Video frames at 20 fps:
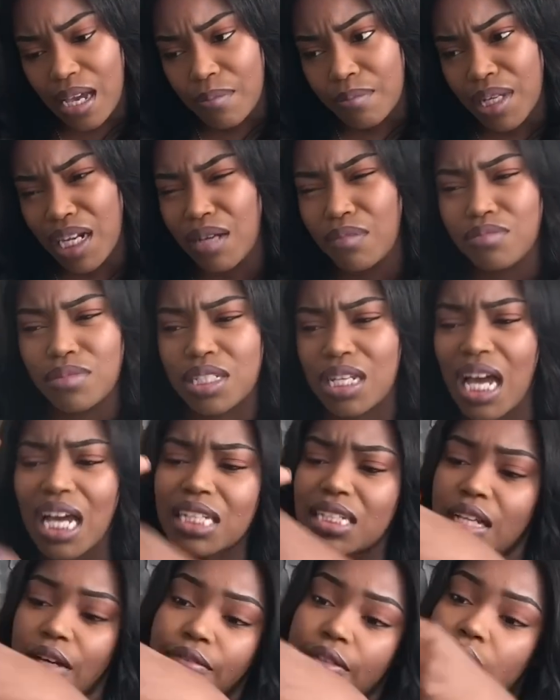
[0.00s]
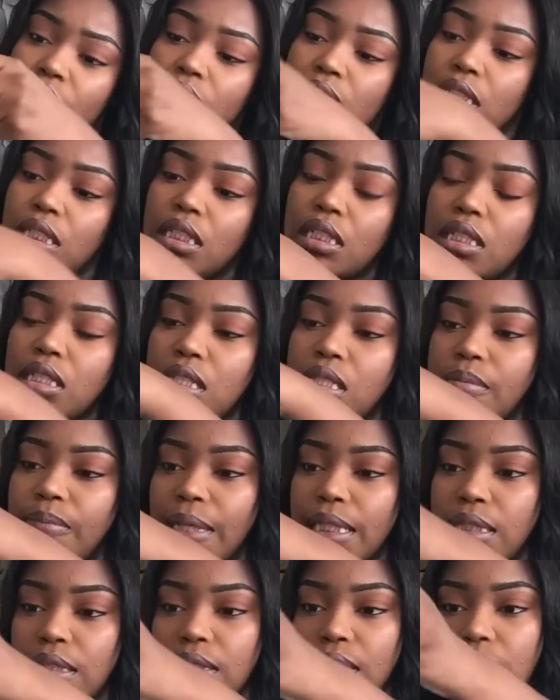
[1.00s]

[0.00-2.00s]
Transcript: at, but I'm, I definitely didn't expect